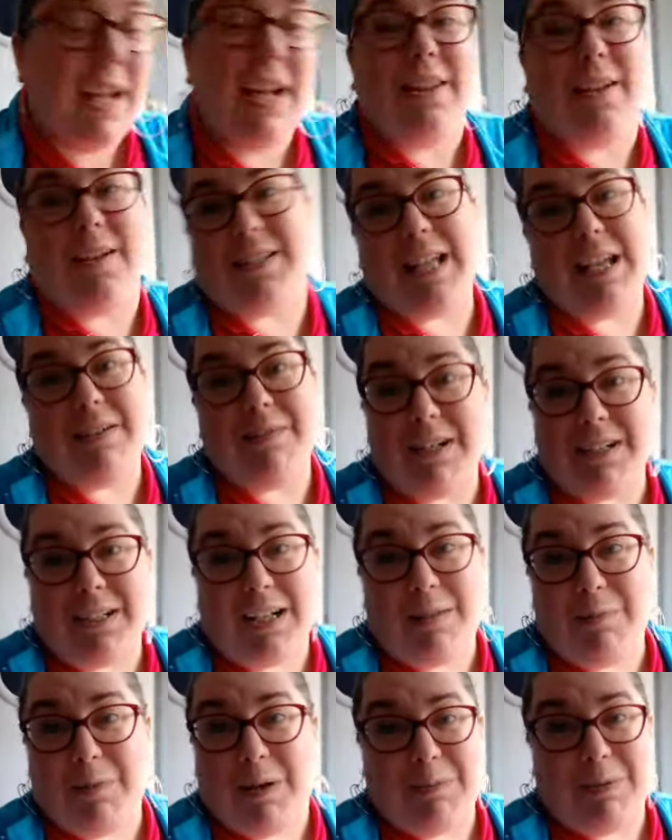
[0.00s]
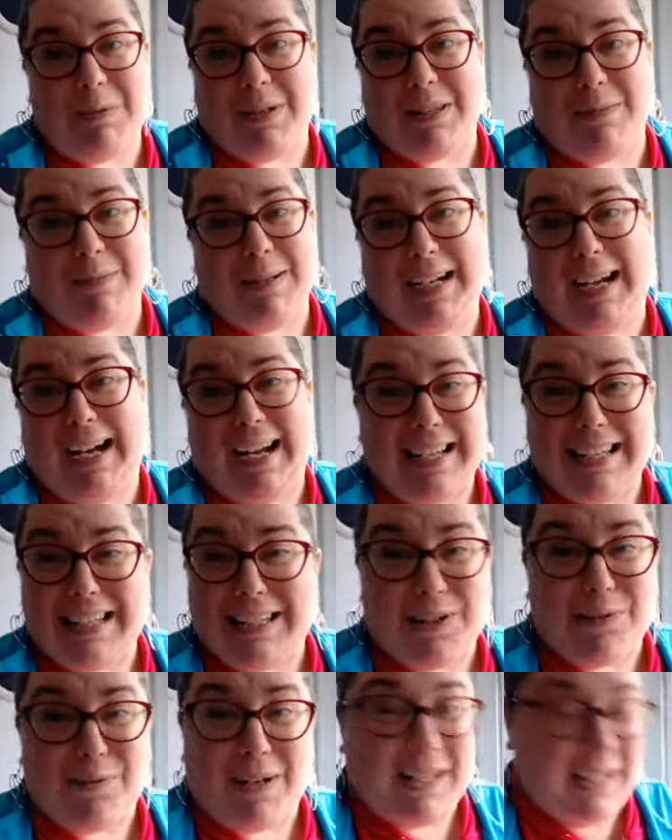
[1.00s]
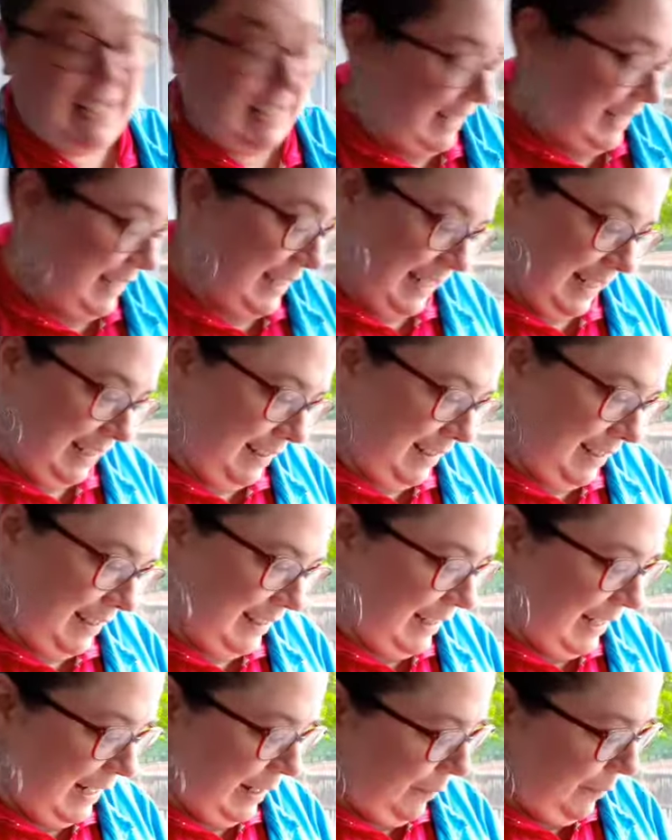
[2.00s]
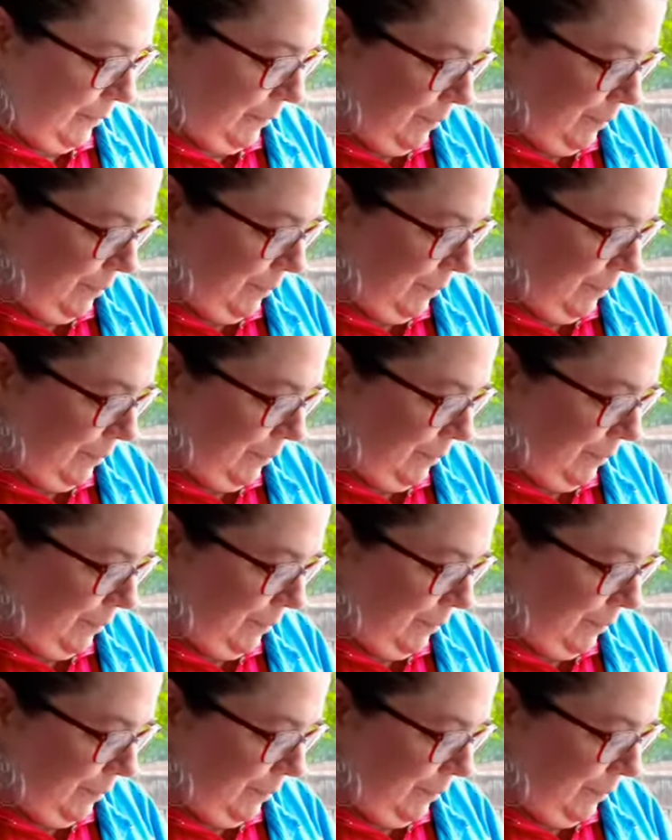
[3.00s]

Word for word: There's never a dull moment with me, guys. There really isn't. No.